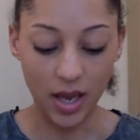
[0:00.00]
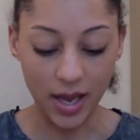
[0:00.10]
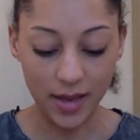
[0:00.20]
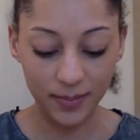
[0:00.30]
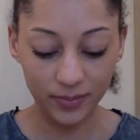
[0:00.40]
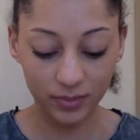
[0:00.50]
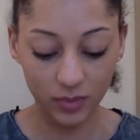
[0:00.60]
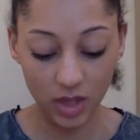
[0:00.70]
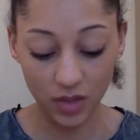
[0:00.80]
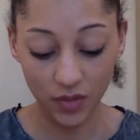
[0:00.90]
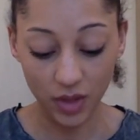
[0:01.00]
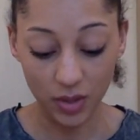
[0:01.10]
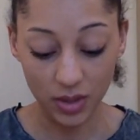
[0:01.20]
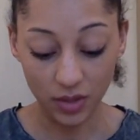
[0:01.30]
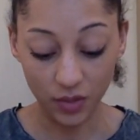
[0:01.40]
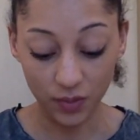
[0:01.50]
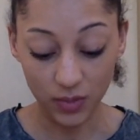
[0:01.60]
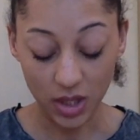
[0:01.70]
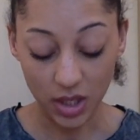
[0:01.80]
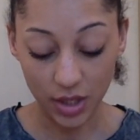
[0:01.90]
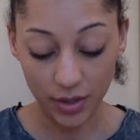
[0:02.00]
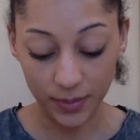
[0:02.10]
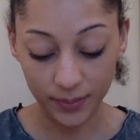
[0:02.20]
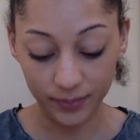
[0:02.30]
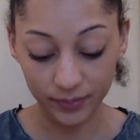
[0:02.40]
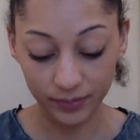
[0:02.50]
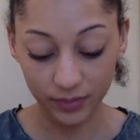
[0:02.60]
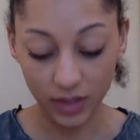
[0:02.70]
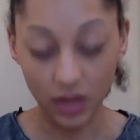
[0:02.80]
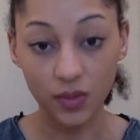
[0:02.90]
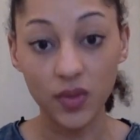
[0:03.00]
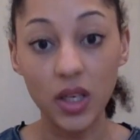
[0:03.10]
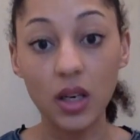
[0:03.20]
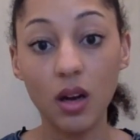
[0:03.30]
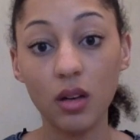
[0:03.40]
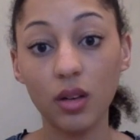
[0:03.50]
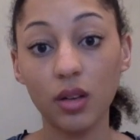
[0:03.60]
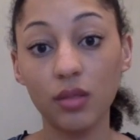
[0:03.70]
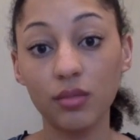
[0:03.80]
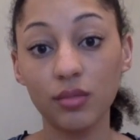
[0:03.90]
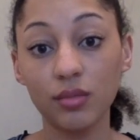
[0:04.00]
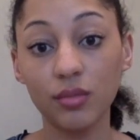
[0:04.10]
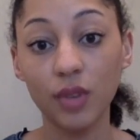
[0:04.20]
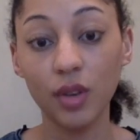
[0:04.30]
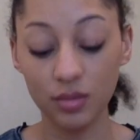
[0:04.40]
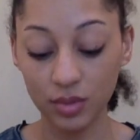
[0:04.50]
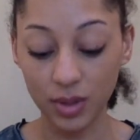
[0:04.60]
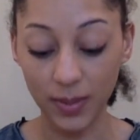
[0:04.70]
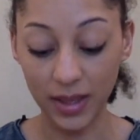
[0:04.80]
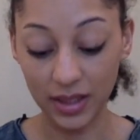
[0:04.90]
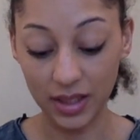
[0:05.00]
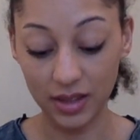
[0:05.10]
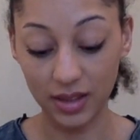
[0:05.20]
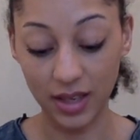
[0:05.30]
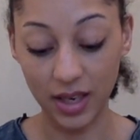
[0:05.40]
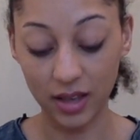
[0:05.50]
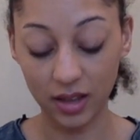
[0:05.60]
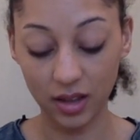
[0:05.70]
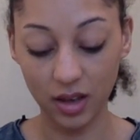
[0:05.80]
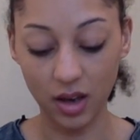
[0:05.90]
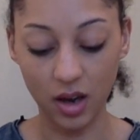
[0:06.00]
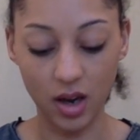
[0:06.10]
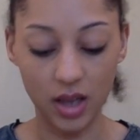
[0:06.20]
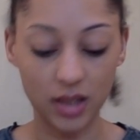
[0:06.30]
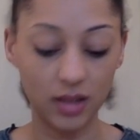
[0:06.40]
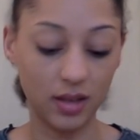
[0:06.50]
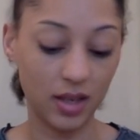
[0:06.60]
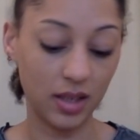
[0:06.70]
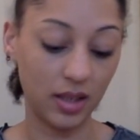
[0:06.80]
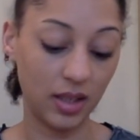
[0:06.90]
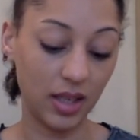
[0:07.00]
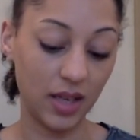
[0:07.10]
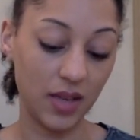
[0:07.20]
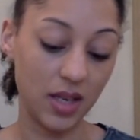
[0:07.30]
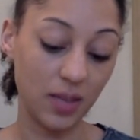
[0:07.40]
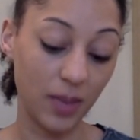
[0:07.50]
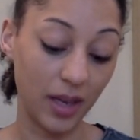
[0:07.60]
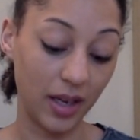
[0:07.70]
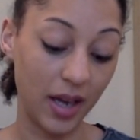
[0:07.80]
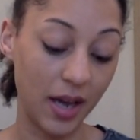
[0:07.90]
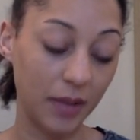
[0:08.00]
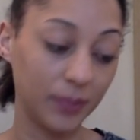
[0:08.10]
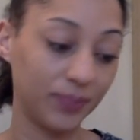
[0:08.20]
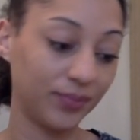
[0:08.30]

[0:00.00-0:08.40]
So following the vlog on the blanket stack, I decided to get these back out.